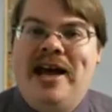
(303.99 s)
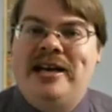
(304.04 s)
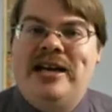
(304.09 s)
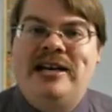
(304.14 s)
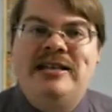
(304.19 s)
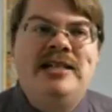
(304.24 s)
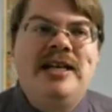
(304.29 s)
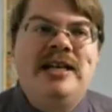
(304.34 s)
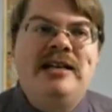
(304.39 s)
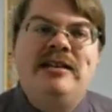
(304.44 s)
I
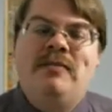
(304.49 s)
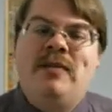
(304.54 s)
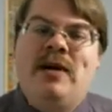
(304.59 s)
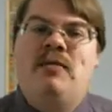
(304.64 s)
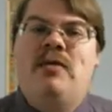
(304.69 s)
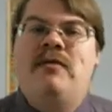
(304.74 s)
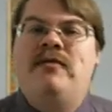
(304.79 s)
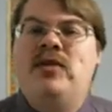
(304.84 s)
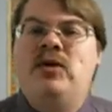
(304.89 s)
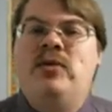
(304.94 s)
said in my
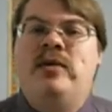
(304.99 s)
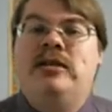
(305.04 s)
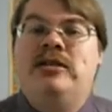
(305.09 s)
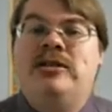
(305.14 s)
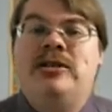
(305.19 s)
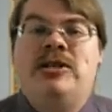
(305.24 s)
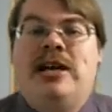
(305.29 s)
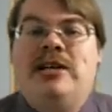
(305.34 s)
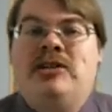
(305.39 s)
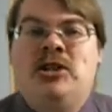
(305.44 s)
review,
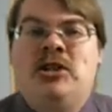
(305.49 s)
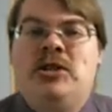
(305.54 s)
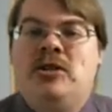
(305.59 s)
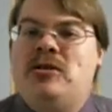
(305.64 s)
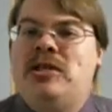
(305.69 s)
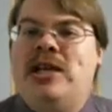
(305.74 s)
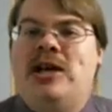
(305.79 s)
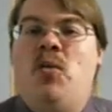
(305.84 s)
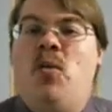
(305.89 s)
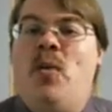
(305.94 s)
it, it just looks
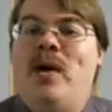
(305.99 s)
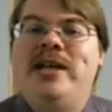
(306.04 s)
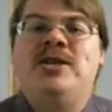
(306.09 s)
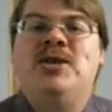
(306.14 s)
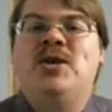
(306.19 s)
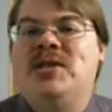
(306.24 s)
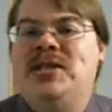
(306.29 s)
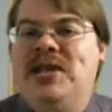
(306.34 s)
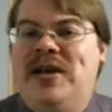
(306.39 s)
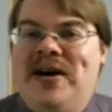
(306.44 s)
like winter
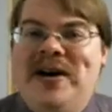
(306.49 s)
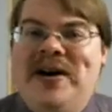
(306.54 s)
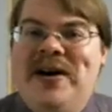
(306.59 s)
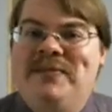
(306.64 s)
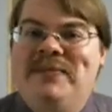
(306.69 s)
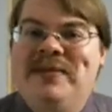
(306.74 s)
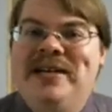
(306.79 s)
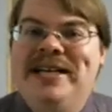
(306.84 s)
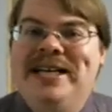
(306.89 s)
time.